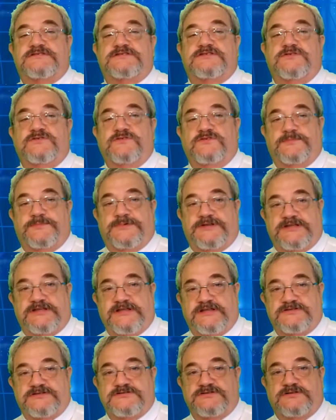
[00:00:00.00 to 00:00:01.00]
to the
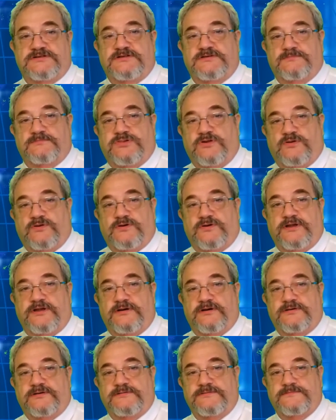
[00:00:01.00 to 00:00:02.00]
potential employer.
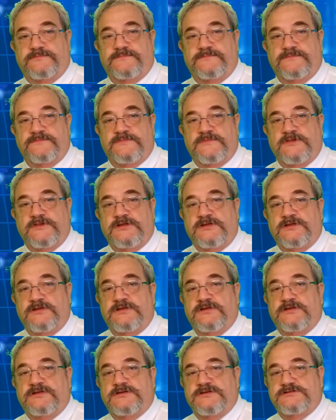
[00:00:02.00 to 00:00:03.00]

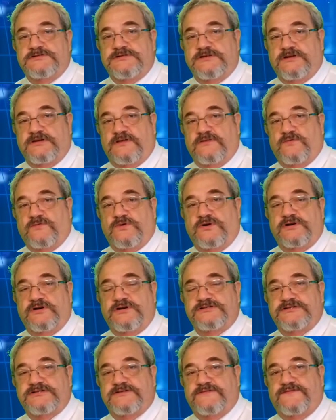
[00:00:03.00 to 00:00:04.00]
So in other
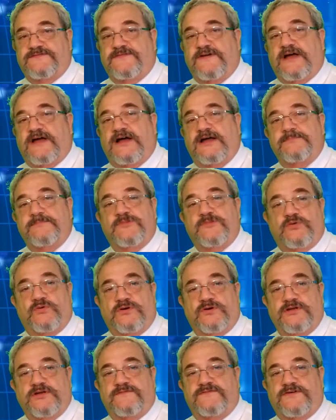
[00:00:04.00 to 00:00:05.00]
words, if I'm
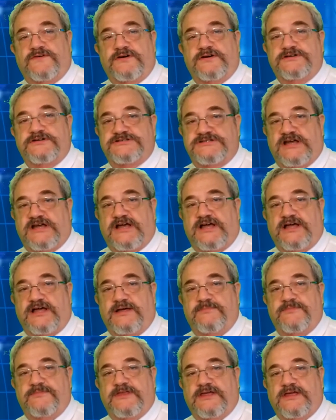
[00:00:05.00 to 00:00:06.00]
going for a
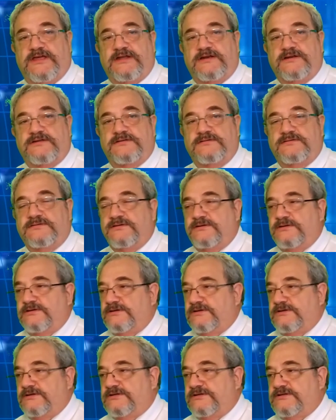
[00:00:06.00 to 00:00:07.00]
job that
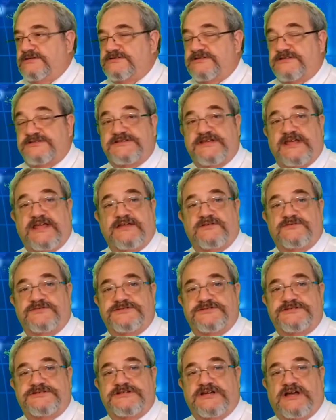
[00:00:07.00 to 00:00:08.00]
is a
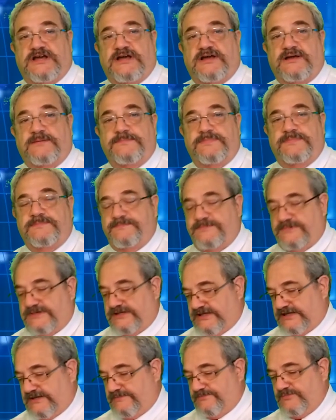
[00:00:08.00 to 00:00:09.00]
sales job,
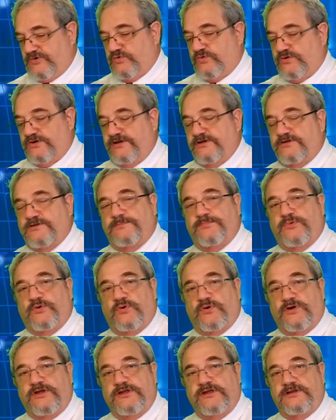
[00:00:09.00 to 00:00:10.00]
I'm going to
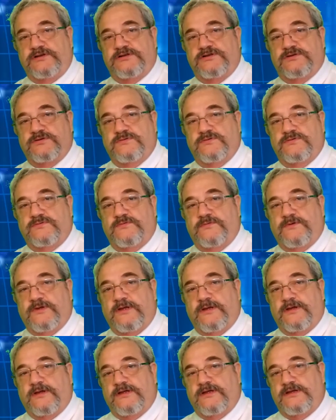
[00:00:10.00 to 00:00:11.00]
point to
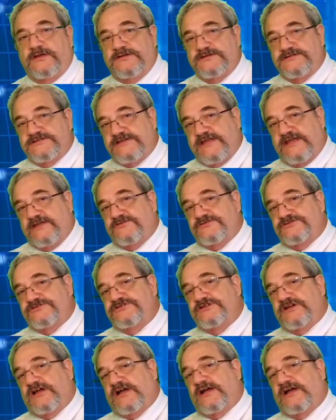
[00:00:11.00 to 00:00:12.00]
sales
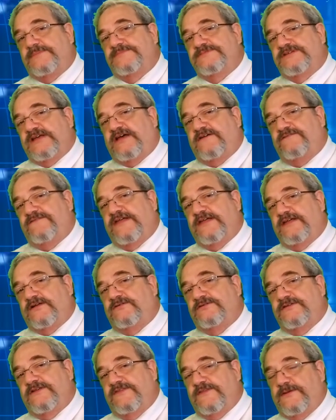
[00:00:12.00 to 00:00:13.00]
jobs I've
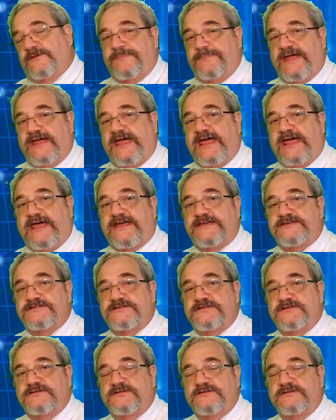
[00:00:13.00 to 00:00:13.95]
held in the past